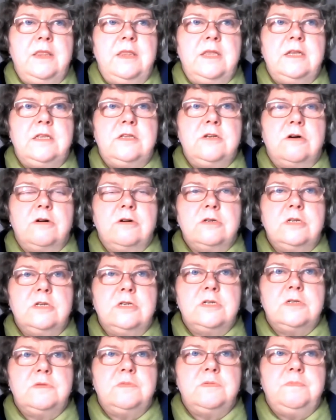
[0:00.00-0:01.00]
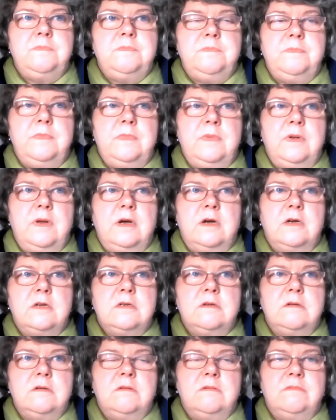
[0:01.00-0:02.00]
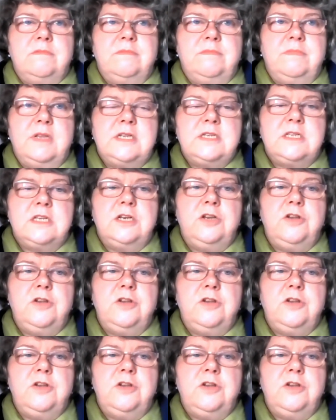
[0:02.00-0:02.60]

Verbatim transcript: The doctors, are, there's a